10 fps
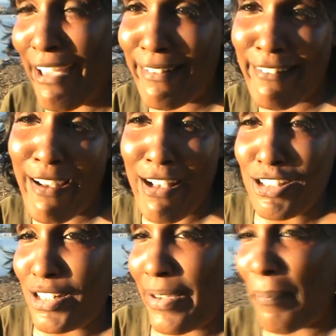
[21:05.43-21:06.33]

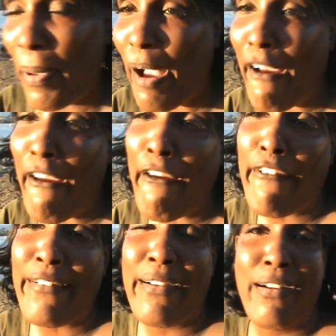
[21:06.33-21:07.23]
Anacostia
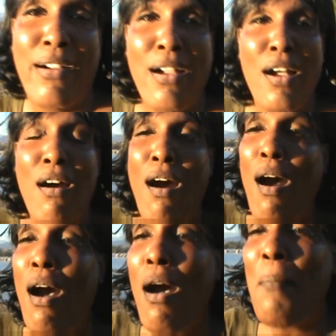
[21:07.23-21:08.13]
Park,
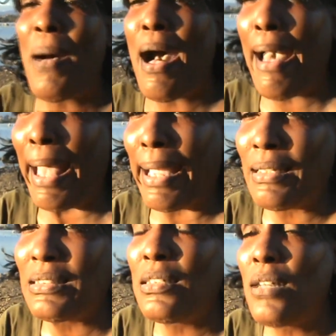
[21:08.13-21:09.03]
all
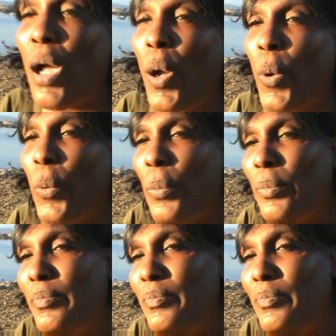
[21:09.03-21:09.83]
my, you know,